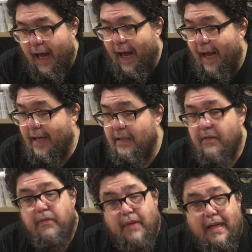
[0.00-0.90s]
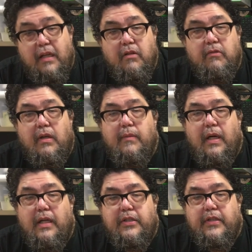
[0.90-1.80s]
And thank you very
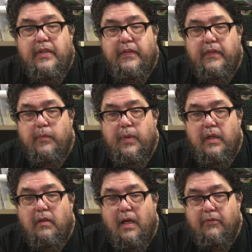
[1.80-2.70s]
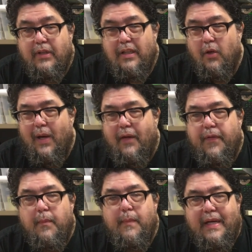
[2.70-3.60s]
much. This has been a lot of fun. Go out
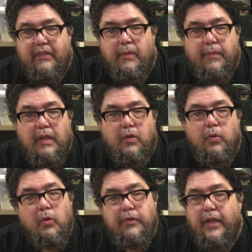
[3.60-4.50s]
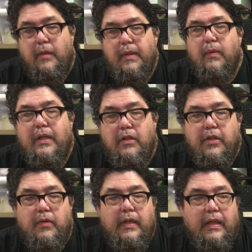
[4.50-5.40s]
there, make something cool. Tell me you're
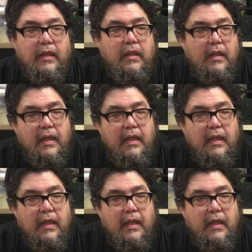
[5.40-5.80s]
doing.